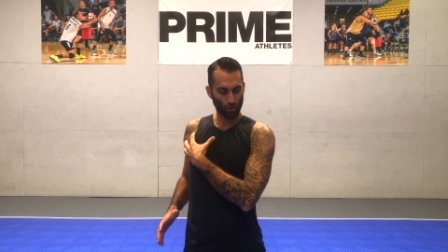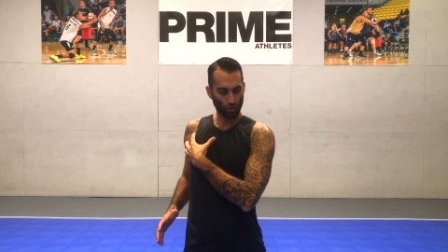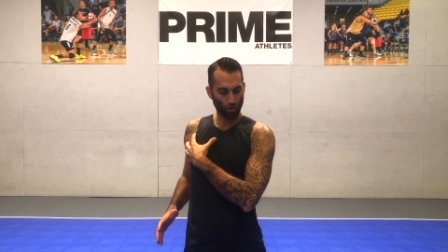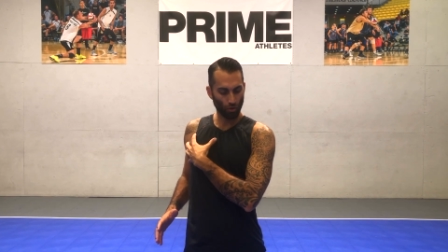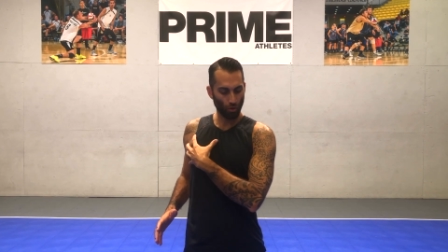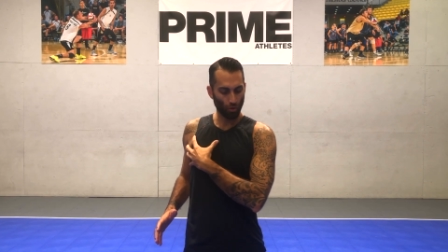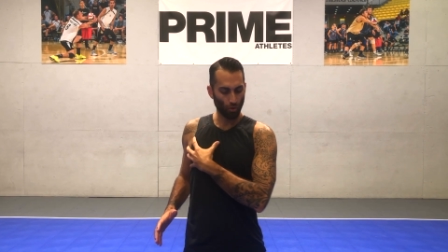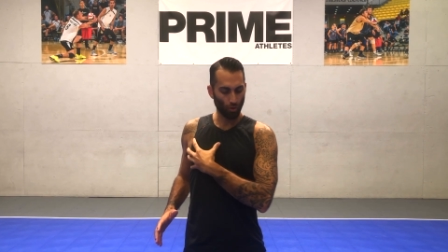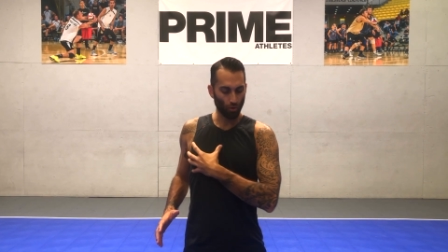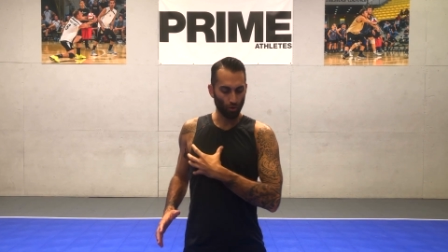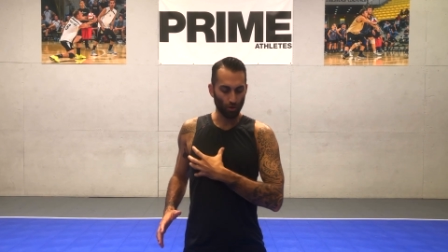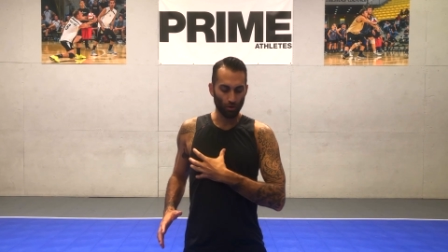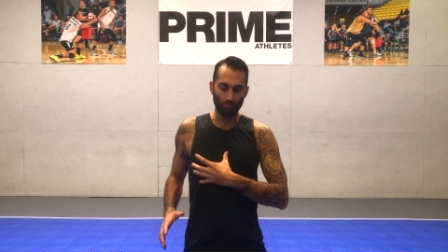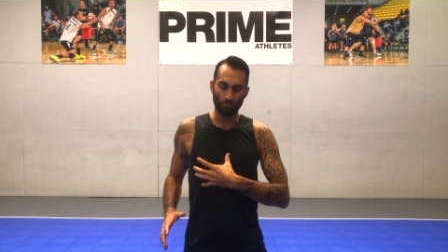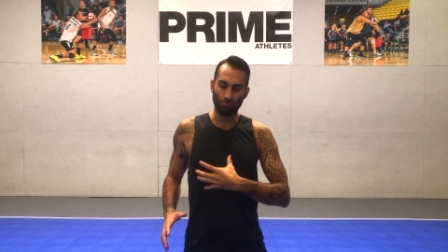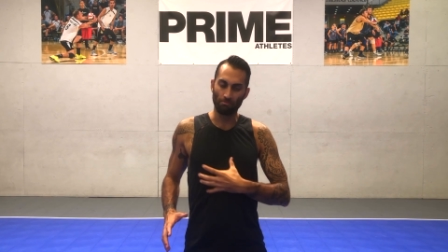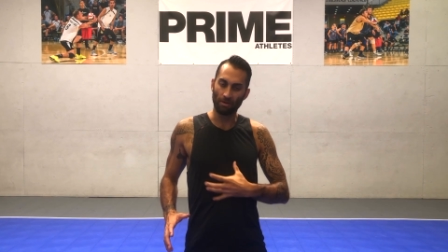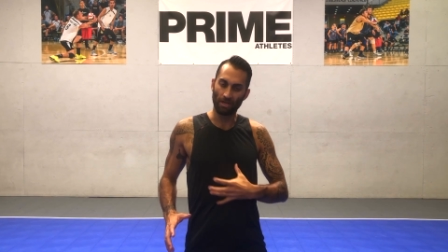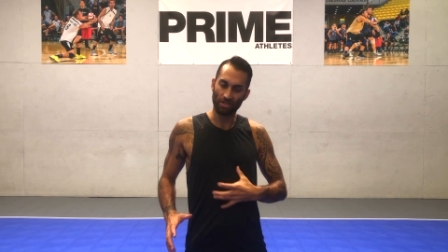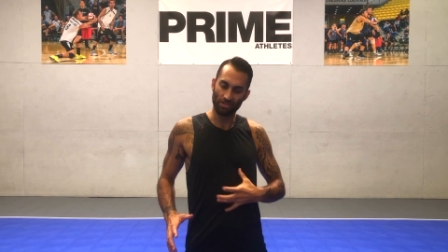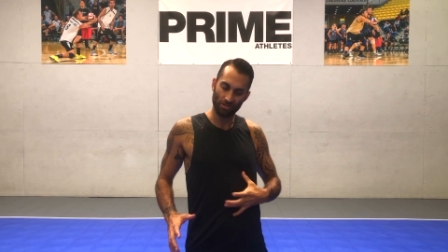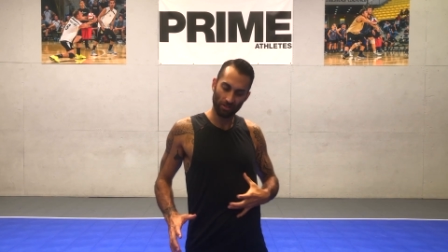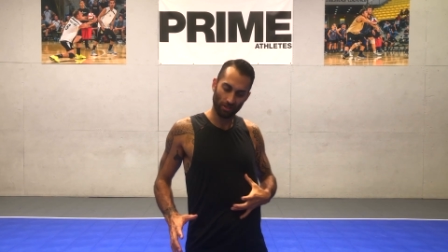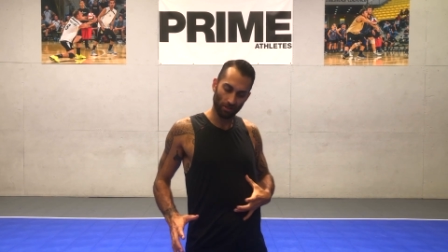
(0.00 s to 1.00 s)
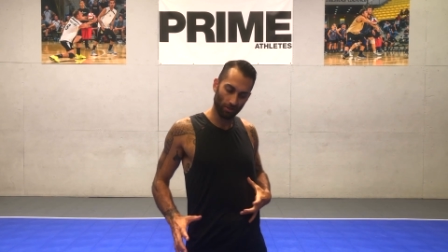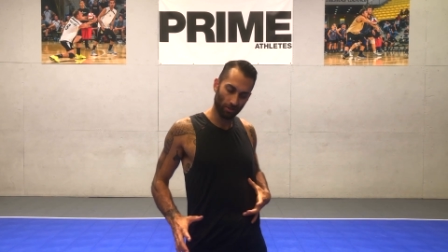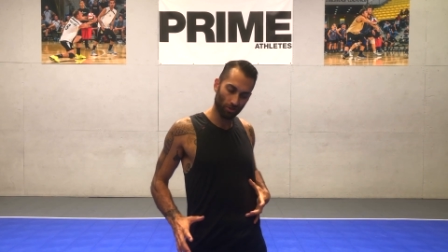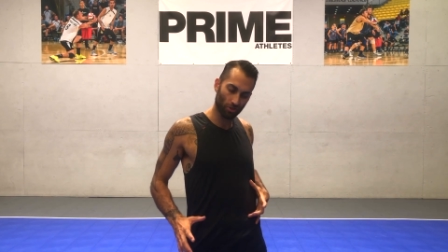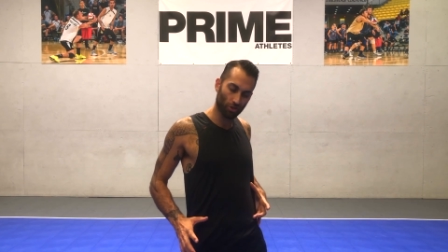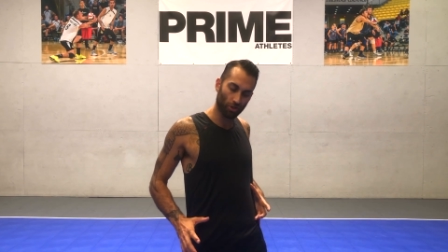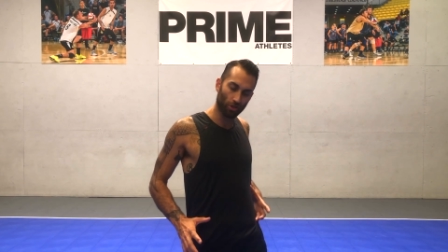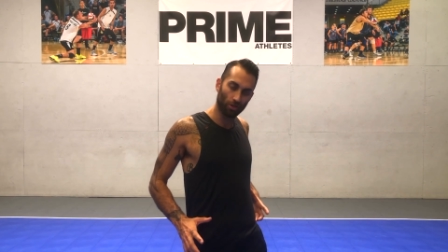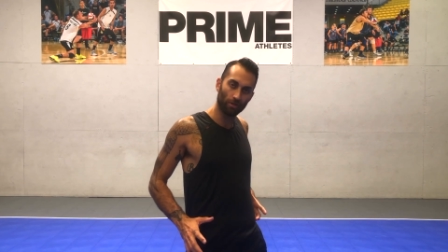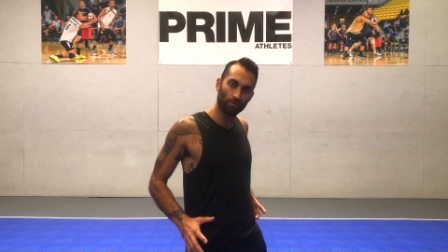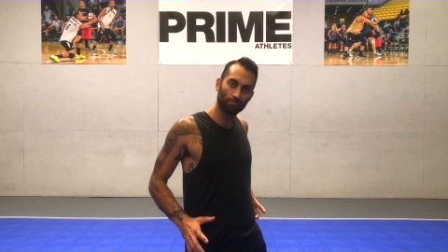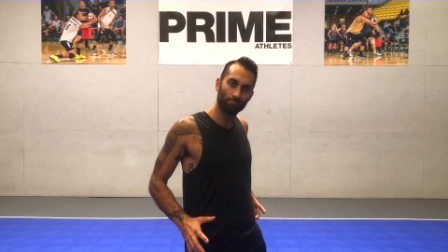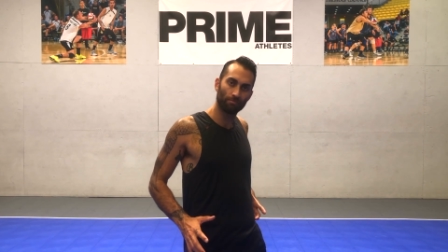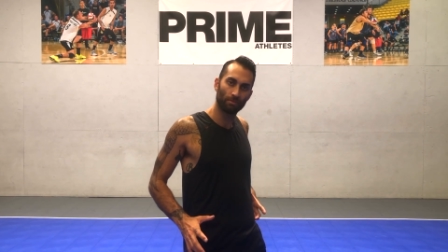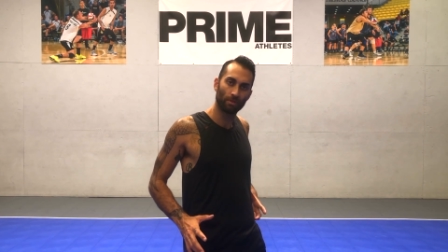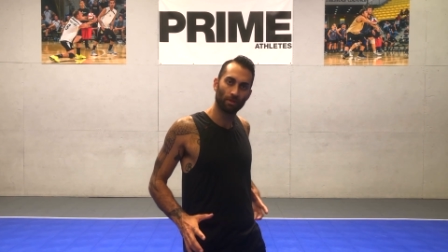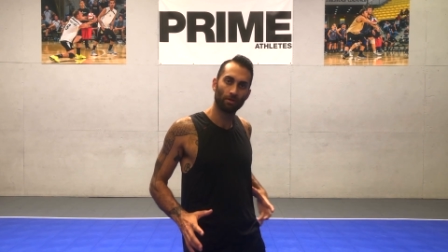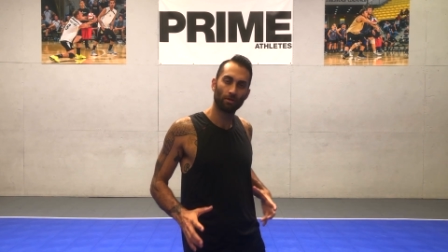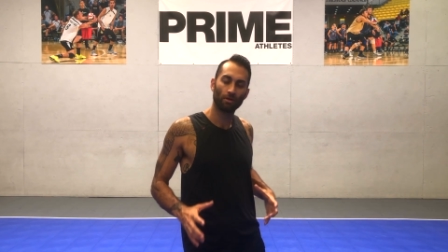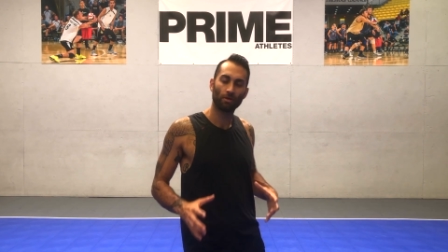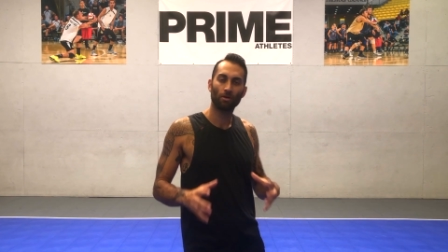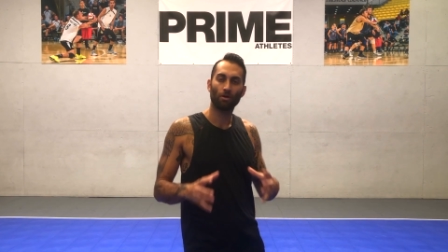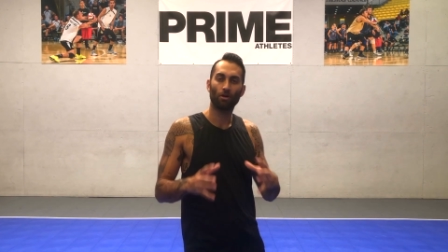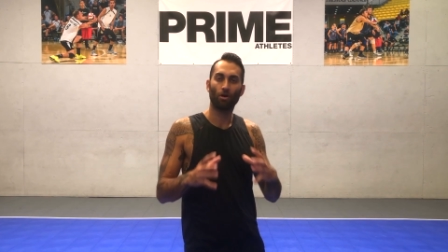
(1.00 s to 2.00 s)
core musculature
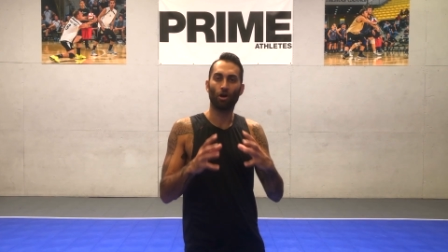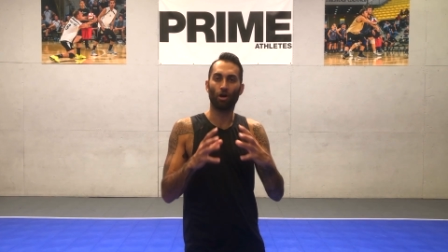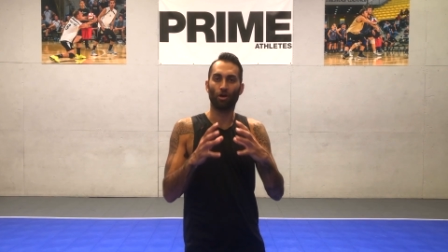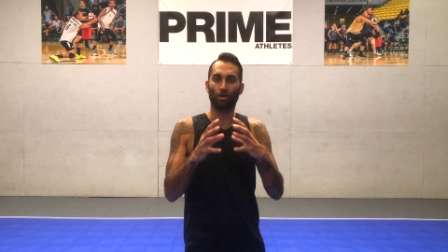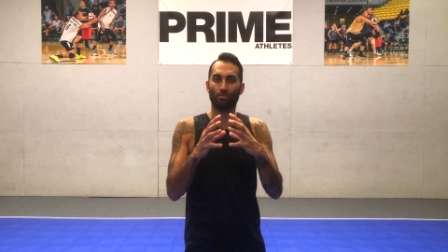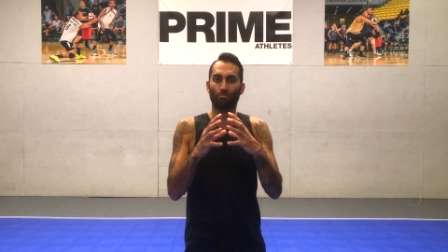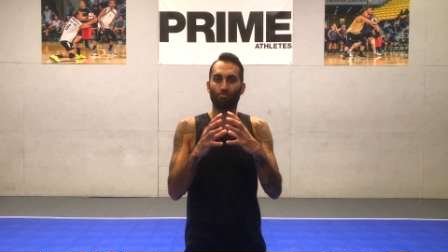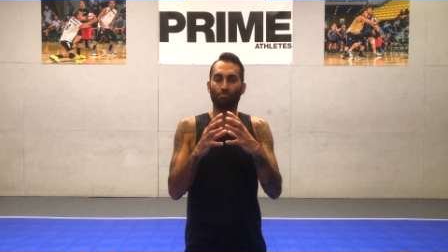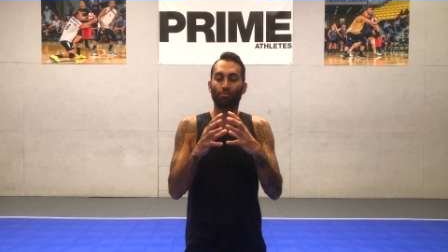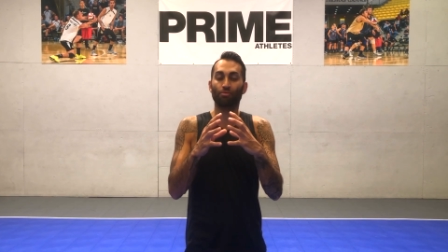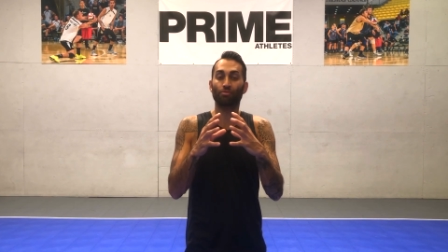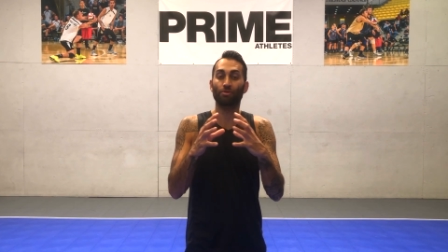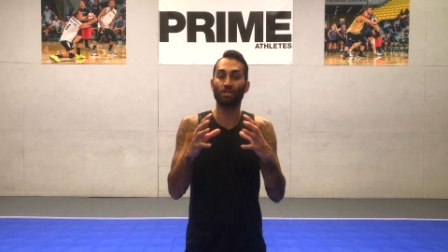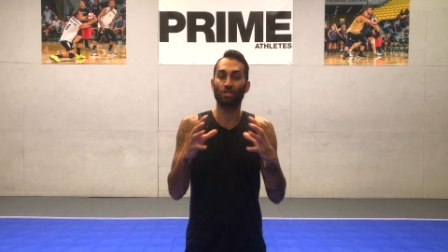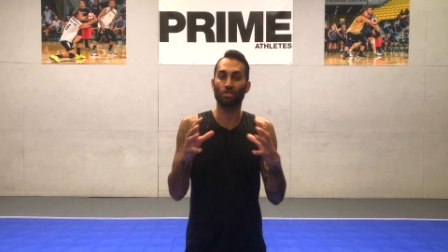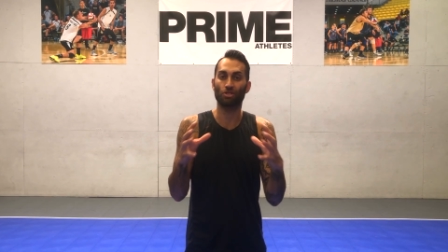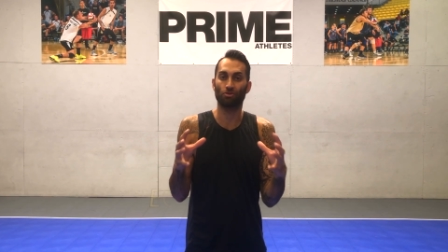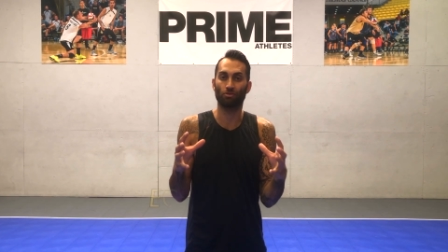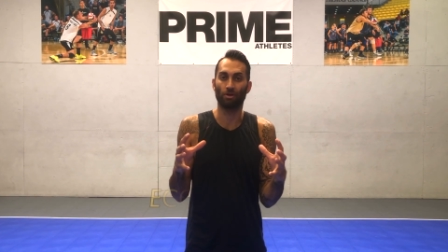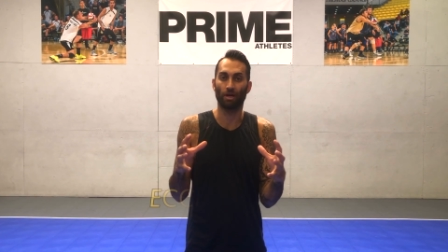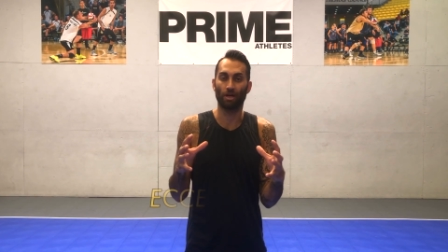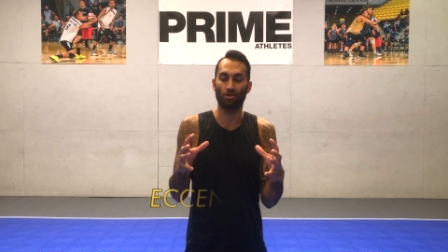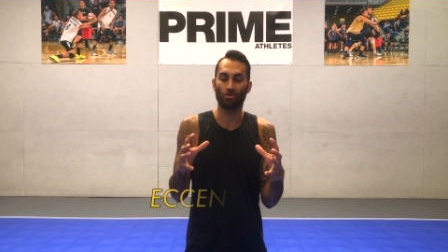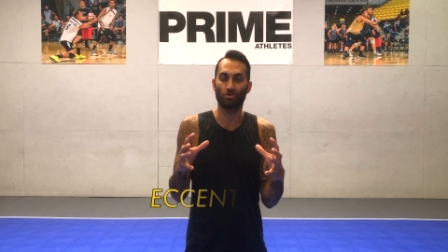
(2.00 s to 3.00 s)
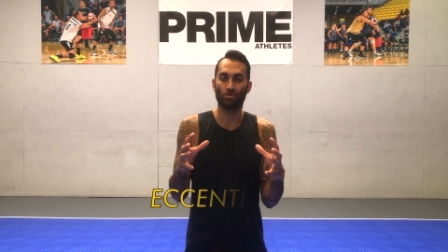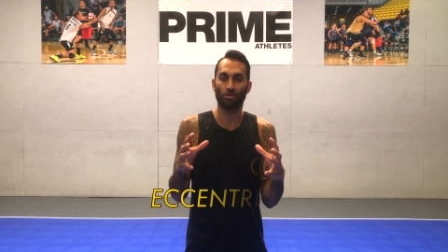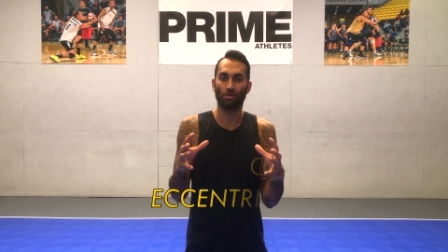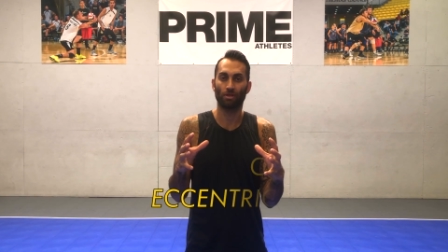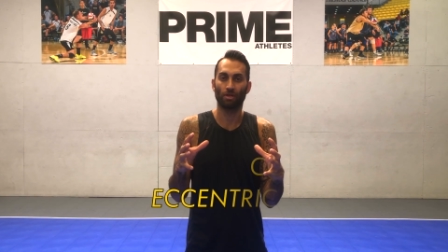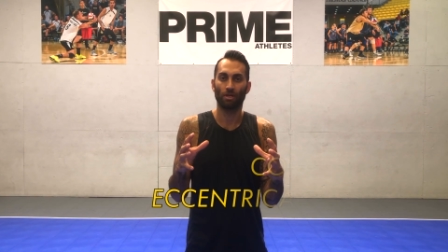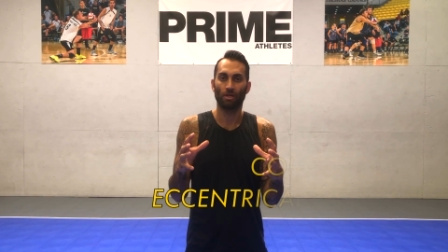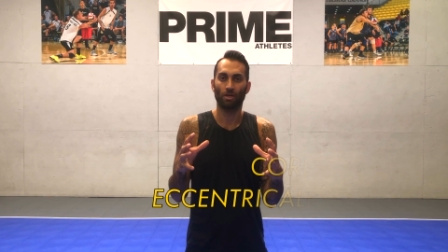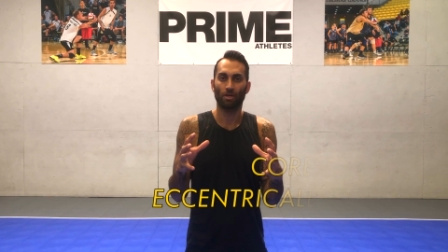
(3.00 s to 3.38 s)
on a pre-stretch.